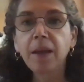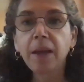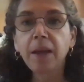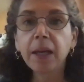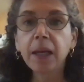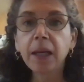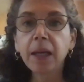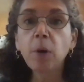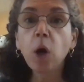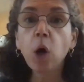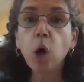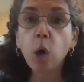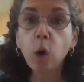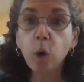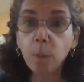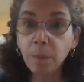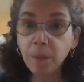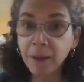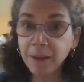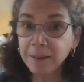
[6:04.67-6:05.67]
And I'm
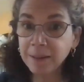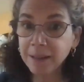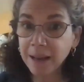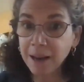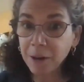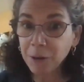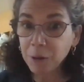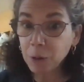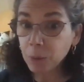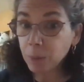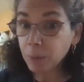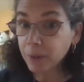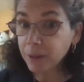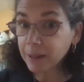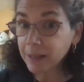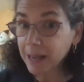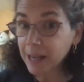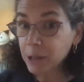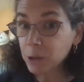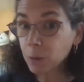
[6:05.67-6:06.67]
hoping now you
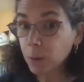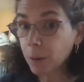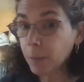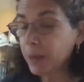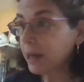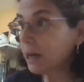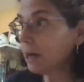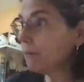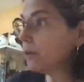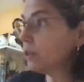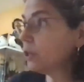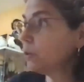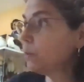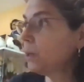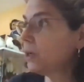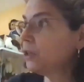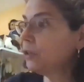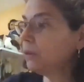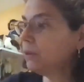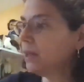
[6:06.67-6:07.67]
realize where we have our
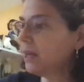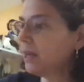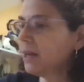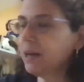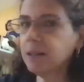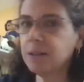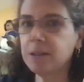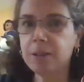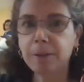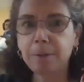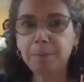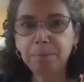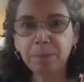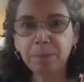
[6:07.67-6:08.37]
special guest.